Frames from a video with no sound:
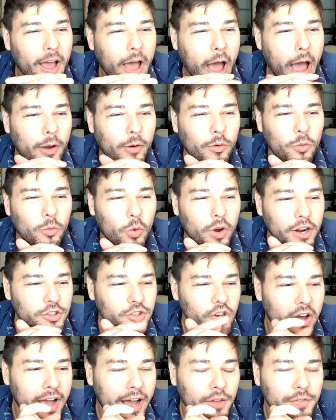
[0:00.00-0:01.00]
I want to
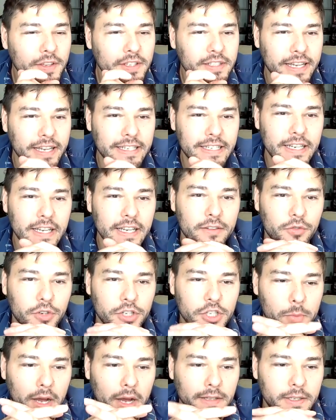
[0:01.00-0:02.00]
draw out this idea of
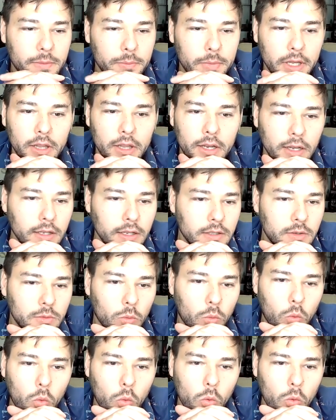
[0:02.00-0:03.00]
responsibilities.
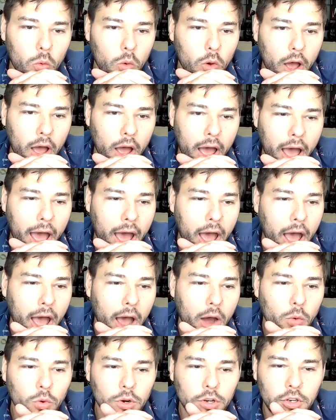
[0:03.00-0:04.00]

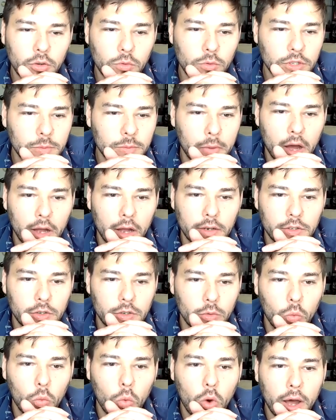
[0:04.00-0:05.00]
How would you respond
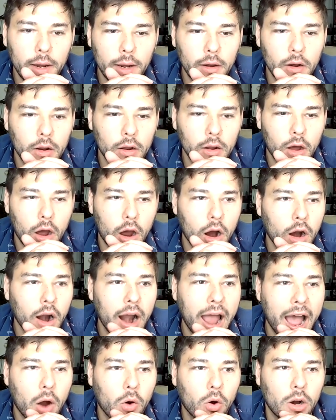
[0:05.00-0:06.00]
to what are
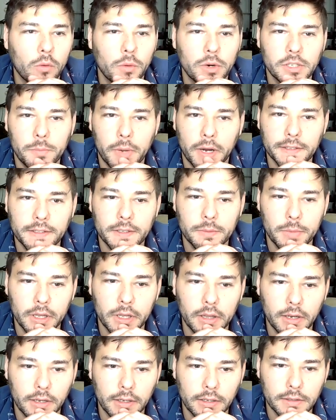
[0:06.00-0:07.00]
our
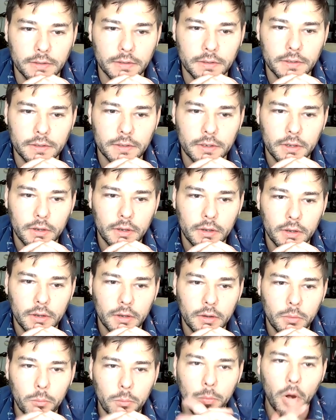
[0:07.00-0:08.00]
responsibilities,
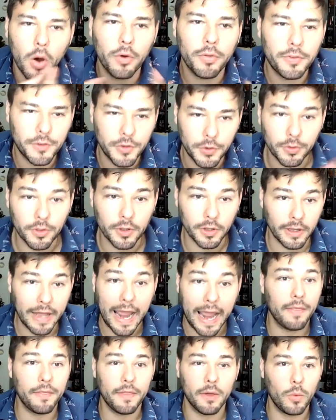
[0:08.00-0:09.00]
both to the
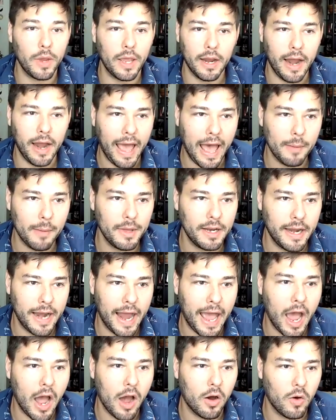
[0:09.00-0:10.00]
land that we inhabit
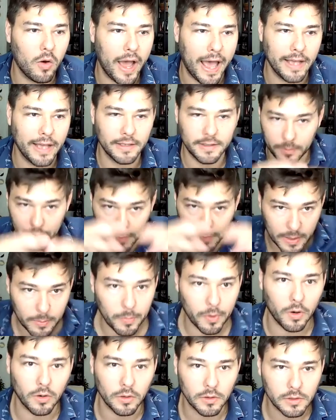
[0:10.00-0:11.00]
now as a
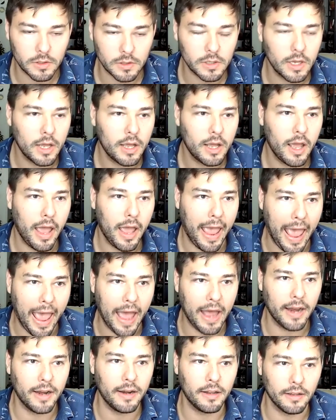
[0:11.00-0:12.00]
peoples,
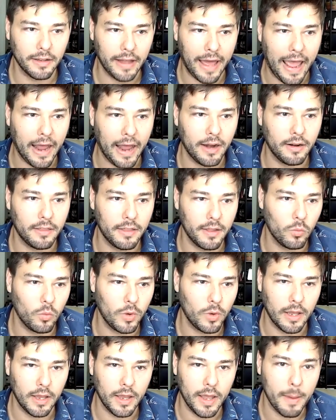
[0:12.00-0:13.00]
and a land that
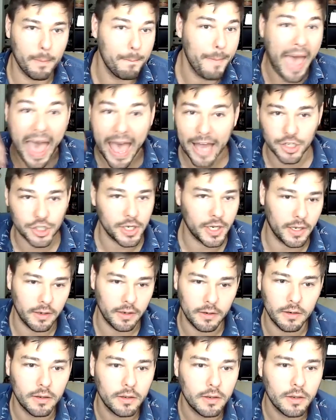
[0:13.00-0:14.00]
we imagine